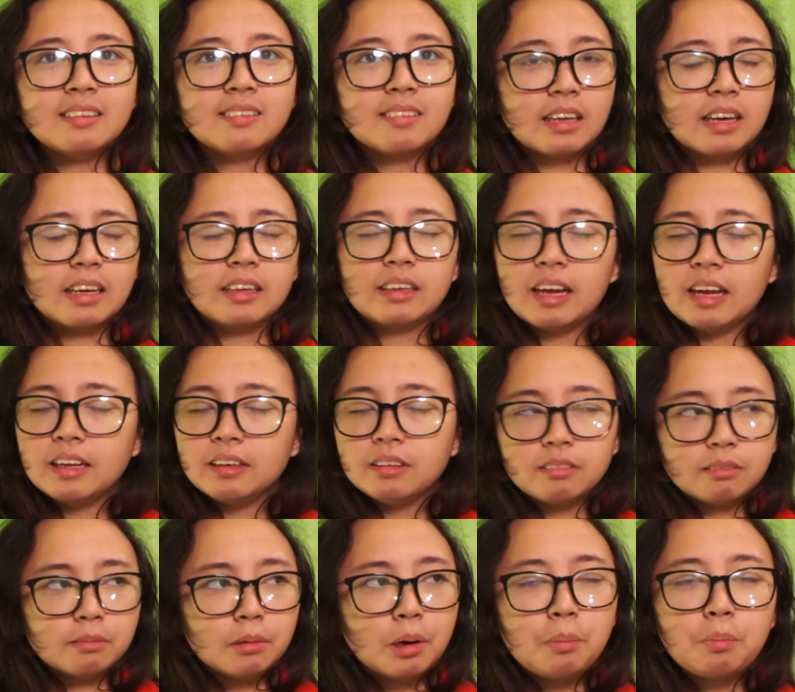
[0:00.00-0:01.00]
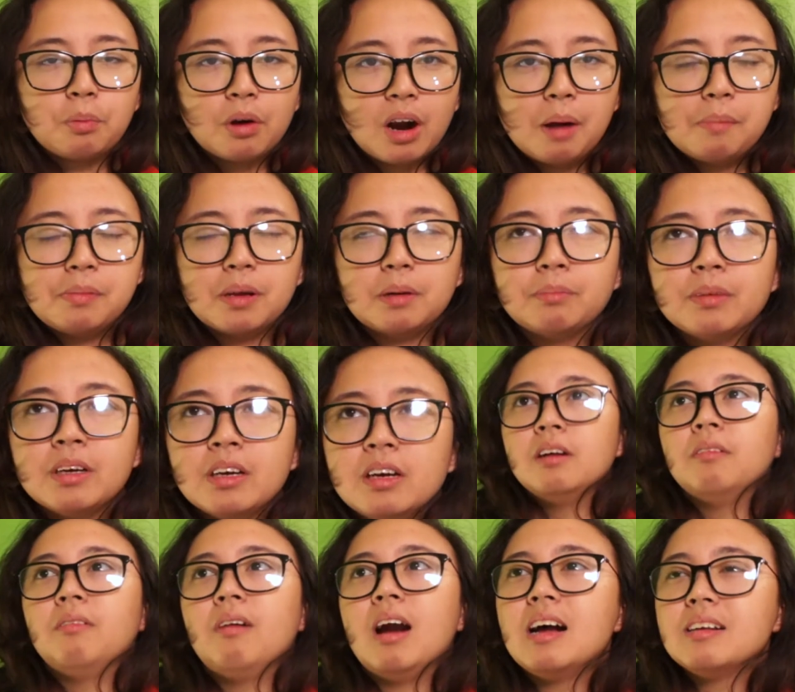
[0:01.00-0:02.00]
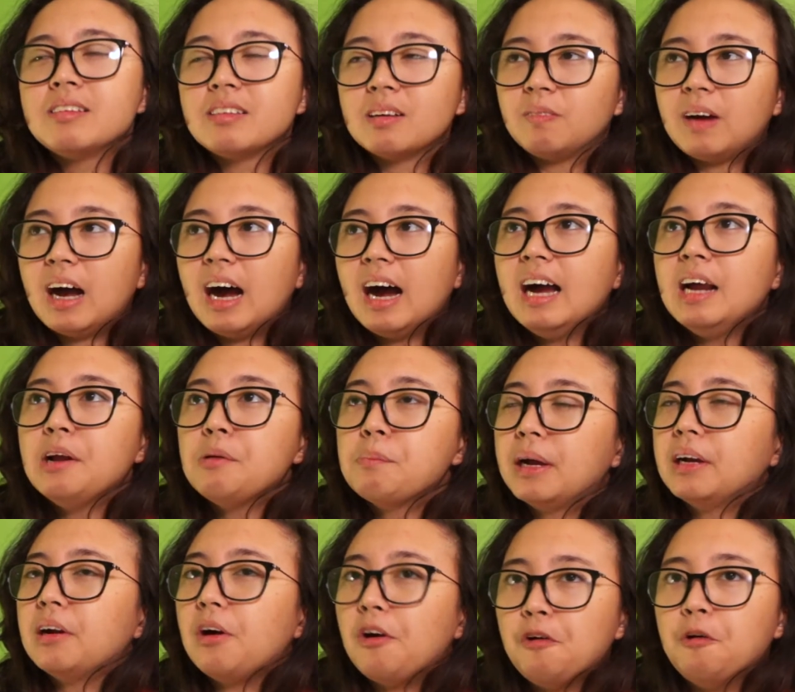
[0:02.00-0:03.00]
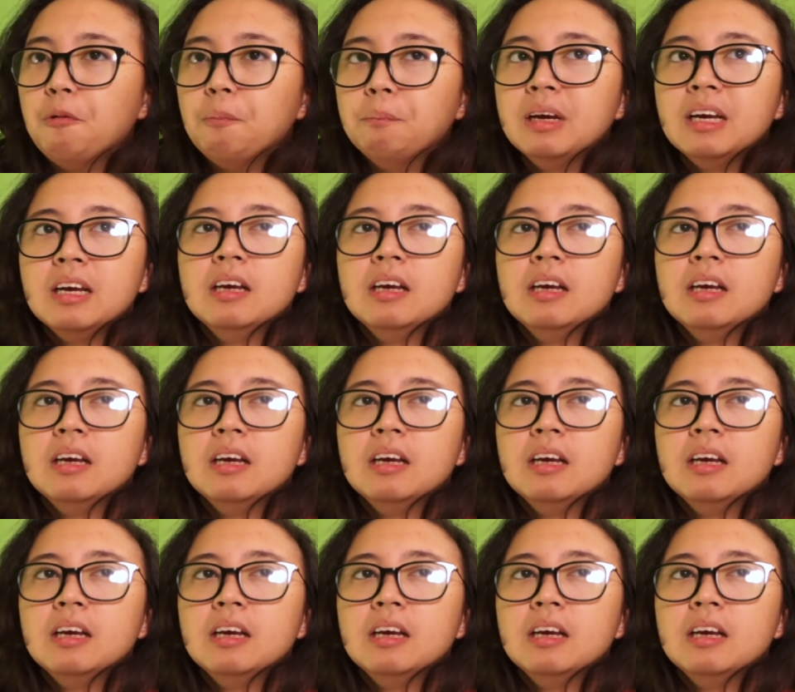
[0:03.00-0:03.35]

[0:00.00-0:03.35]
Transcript: it's like, no problem. Whereas if I'm at home,